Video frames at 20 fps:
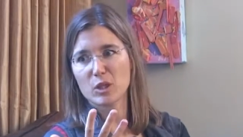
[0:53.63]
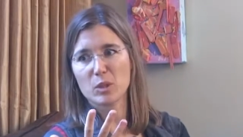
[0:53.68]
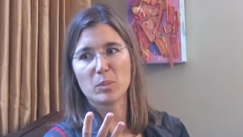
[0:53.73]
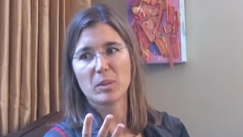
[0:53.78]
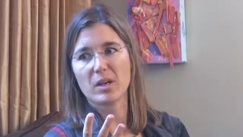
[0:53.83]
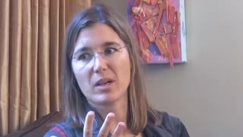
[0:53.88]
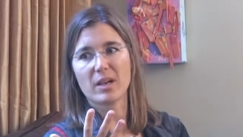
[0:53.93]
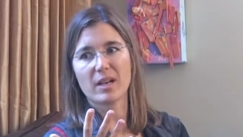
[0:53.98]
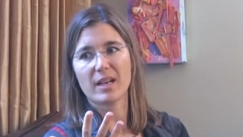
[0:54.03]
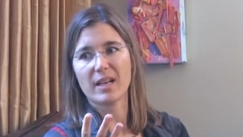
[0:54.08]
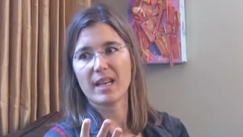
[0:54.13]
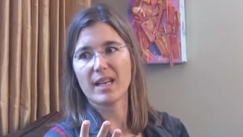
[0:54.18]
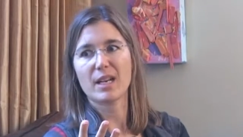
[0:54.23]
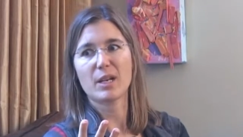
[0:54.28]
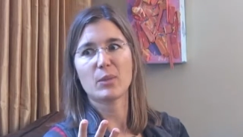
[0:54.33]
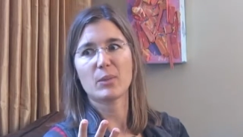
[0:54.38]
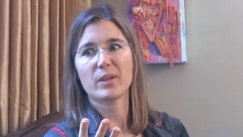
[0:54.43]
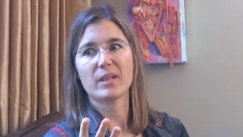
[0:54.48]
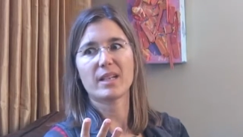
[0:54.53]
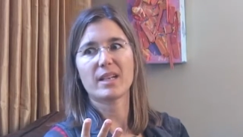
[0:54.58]
spark in
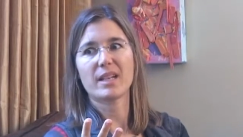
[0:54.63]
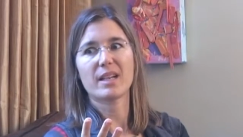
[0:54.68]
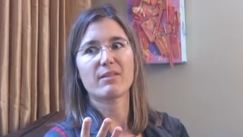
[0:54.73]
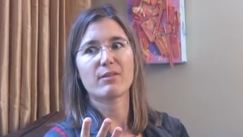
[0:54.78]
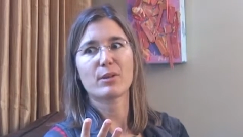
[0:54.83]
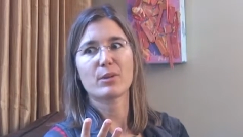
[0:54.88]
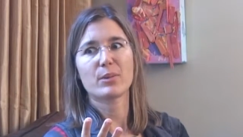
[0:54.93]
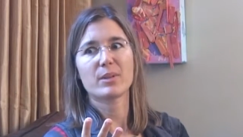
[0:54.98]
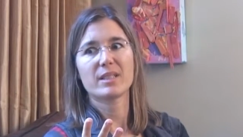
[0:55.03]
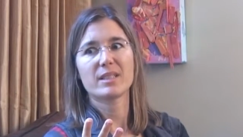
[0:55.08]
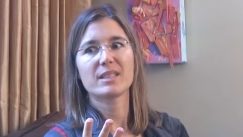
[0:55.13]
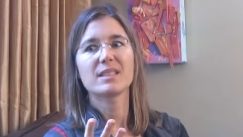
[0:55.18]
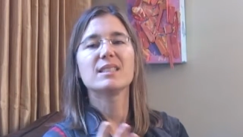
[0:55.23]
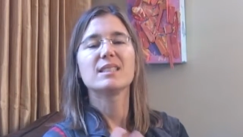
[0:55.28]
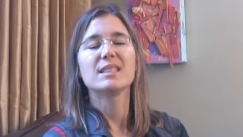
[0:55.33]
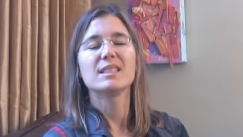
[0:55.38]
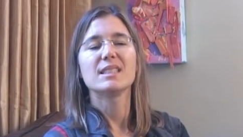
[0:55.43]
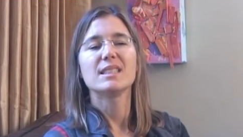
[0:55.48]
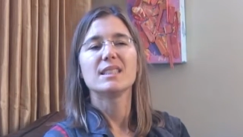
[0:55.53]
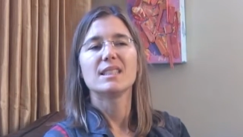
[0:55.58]
anyone and everyone
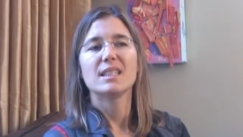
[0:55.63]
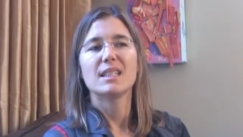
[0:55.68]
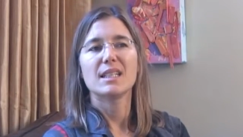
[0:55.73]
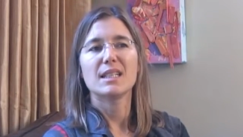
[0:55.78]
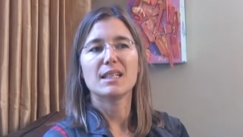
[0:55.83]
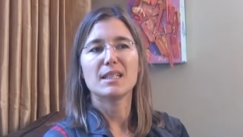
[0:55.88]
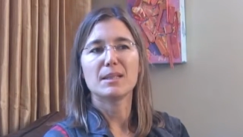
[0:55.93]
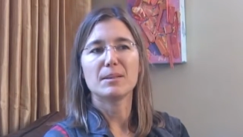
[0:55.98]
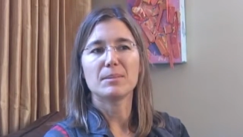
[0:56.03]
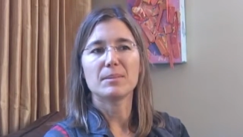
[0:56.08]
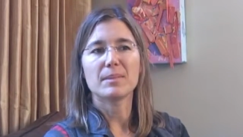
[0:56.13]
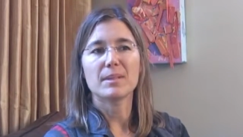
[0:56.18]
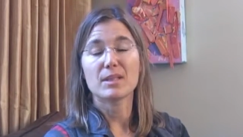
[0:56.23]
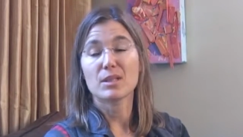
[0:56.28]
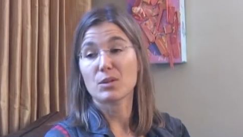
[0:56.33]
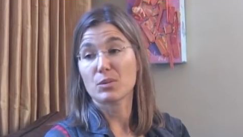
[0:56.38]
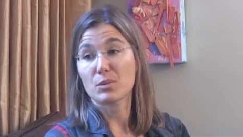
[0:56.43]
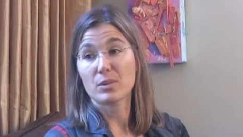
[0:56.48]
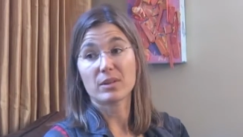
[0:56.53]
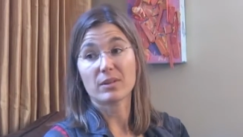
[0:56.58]
um, is
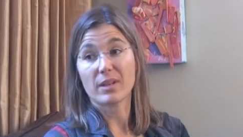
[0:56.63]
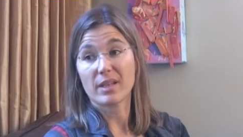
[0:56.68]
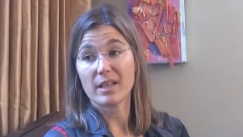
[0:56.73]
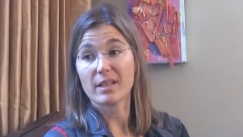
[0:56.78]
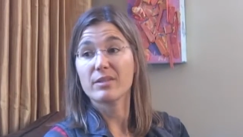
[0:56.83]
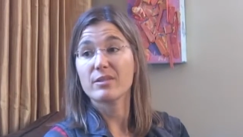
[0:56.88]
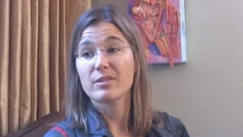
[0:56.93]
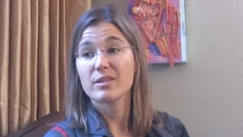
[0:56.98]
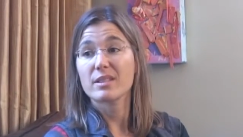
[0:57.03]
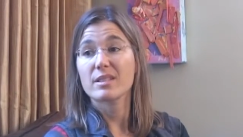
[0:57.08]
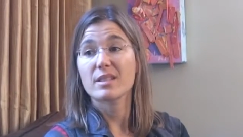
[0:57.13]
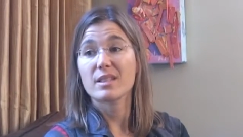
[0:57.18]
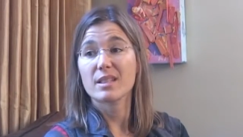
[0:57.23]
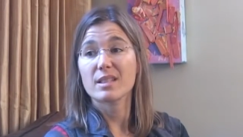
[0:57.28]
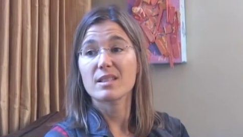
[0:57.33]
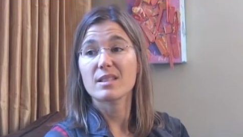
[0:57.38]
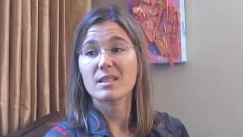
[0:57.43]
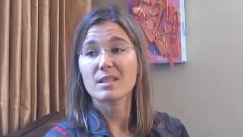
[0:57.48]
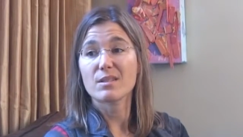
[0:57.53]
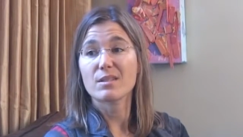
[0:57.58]
a real gift to
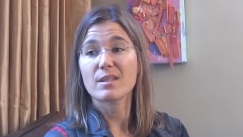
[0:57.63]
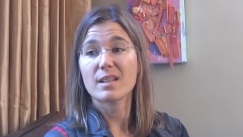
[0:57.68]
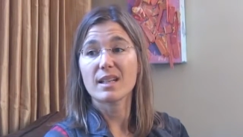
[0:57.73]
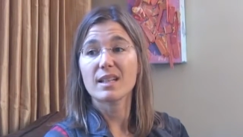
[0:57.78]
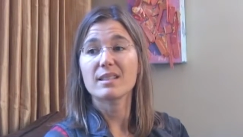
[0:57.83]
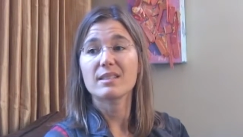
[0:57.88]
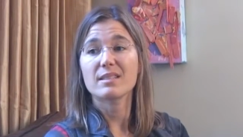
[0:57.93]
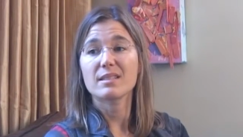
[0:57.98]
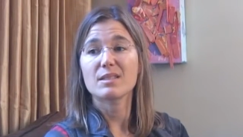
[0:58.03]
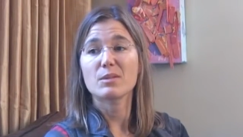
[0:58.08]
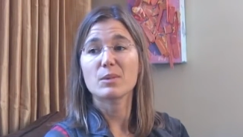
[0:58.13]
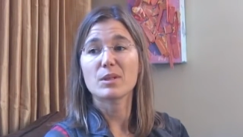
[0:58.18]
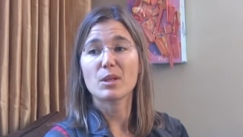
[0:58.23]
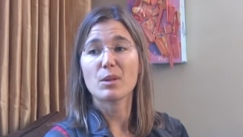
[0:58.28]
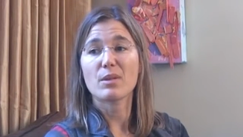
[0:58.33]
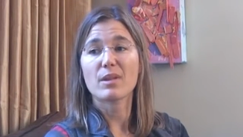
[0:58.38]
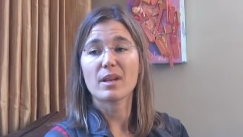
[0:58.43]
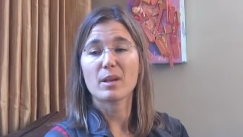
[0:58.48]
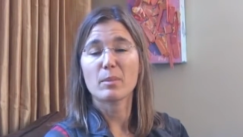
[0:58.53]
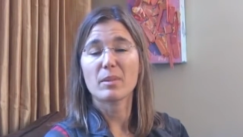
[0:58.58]
consider that when you
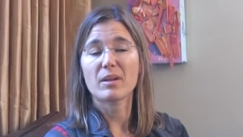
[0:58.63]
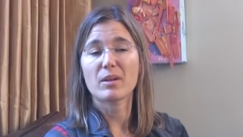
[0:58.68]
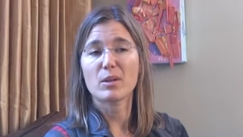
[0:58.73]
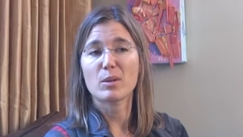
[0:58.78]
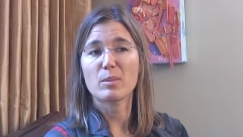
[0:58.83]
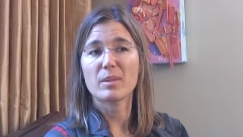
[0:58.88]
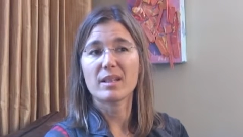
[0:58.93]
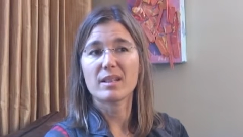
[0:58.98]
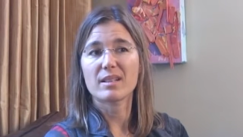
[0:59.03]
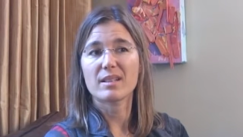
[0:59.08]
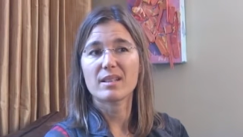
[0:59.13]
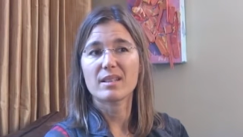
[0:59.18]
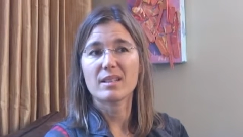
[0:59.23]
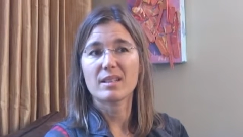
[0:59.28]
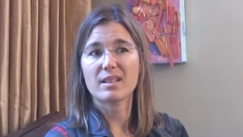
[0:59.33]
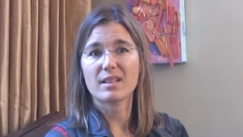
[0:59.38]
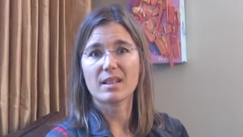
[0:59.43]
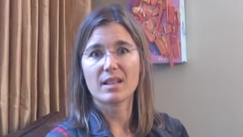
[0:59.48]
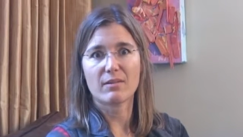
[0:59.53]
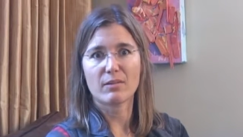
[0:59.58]
think about humanity,
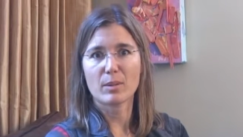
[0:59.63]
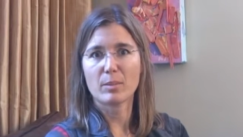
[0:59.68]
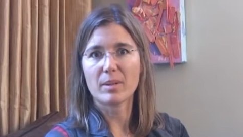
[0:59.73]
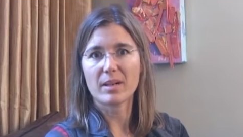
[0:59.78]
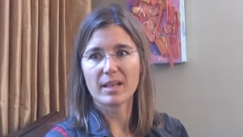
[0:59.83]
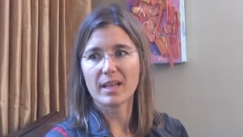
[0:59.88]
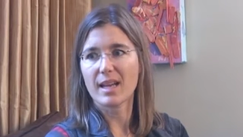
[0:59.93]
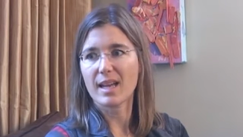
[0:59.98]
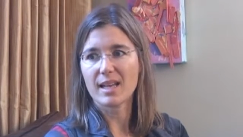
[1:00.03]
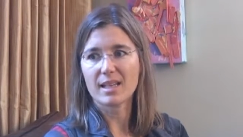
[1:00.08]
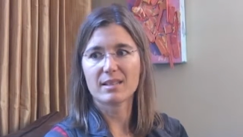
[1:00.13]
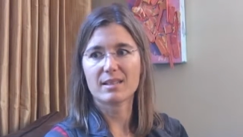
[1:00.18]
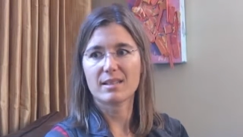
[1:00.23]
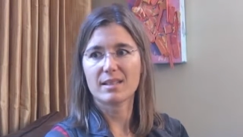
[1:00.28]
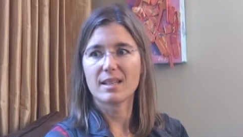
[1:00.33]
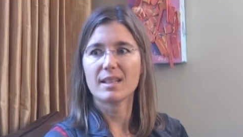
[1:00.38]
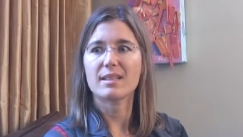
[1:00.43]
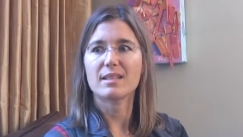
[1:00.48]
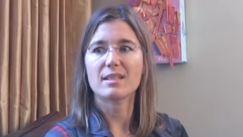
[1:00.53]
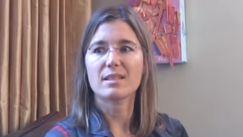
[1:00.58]
that everybody has
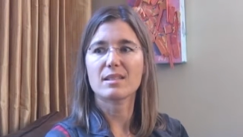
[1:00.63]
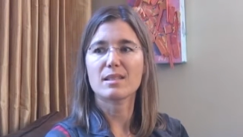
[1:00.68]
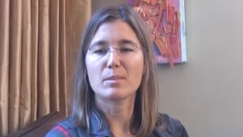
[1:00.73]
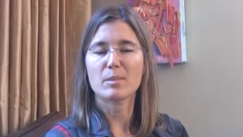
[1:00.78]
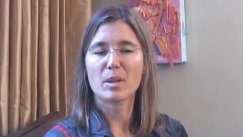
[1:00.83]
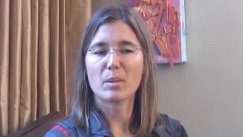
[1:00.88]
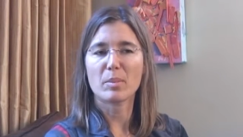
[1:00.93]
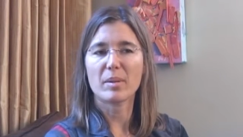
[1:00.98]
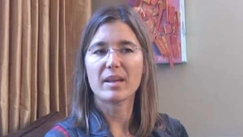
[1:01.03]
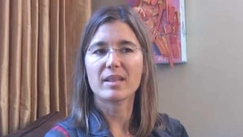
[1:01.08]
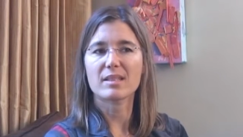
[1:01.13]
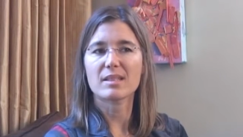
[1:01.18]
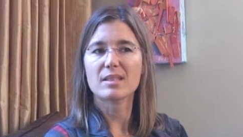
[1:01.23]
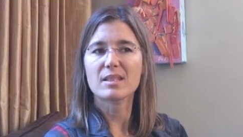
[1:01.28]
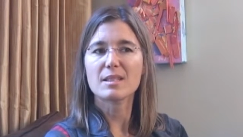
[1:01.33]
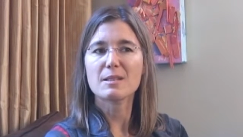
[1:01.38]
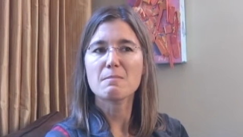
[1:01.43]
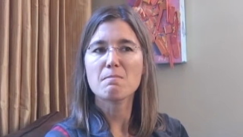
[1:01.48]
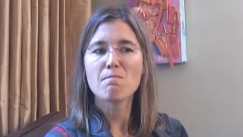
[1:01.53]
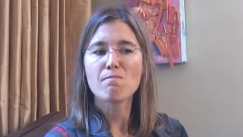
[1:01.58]
that in some
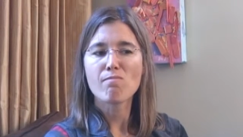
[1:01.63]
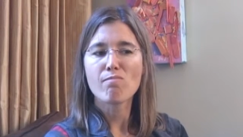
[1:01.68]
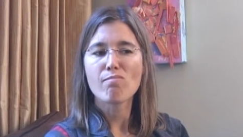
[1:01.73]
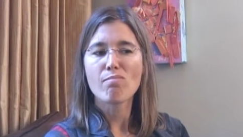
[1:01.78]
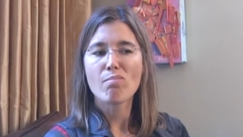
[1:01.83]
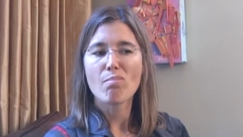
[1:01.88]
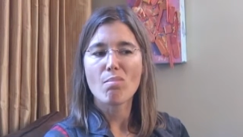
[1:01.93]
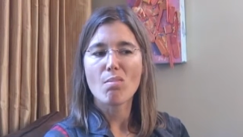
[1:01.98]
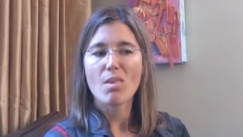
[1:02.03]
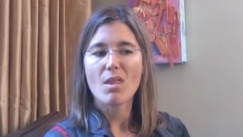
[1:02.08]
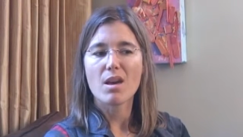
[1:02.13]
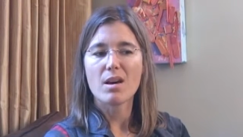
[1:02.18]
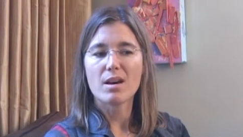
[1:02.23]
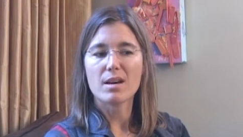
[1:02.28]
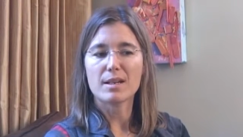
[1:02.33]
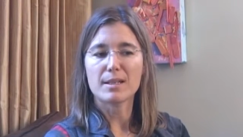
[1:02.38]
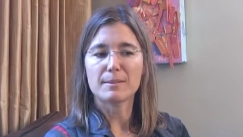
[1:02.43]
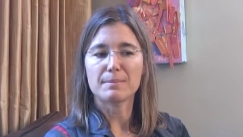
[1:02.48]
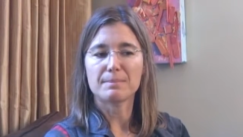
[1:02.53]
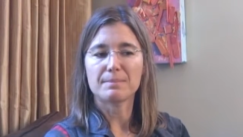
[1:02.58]
capacity.
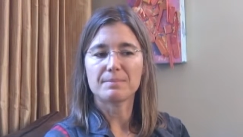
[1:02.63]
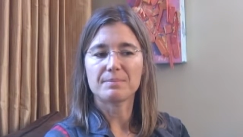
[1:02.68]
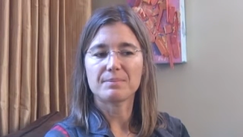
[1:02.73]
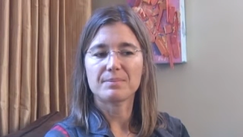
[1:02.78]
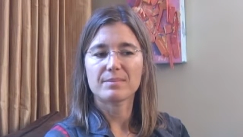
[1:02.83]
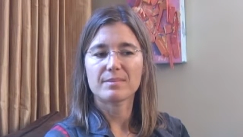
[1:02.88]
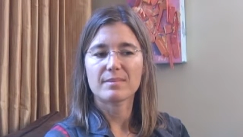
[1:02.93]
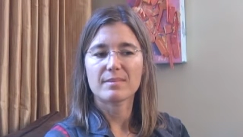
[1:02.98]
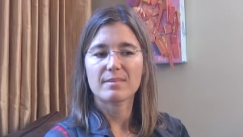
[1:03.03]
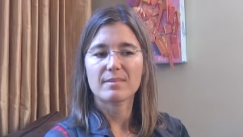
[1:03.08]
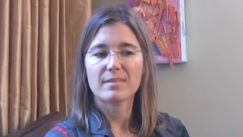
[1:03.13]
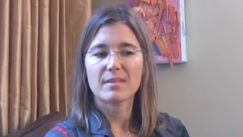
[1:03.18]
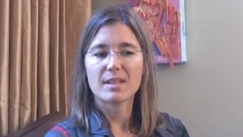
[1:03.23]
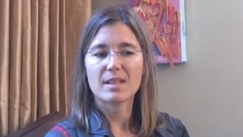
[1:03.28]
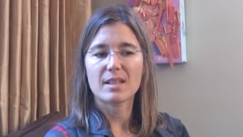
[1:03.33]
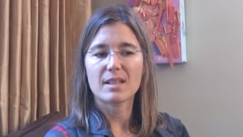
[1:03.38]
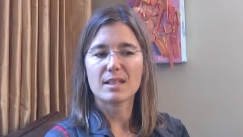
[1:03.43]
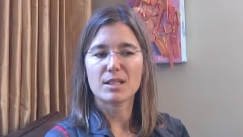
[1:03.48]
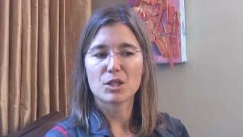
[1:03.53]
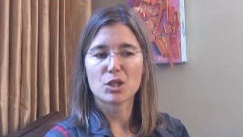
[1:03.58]
Um,
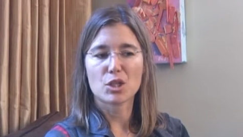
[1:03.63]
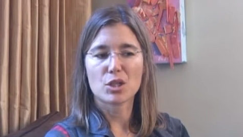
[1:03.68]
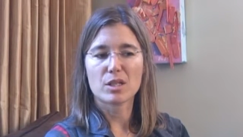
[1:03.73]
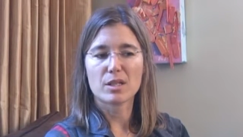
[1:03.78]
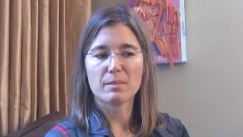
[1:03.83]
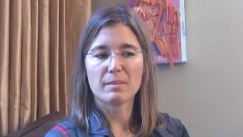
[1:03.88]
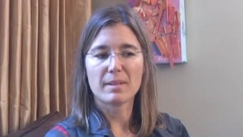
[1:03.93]
and it's just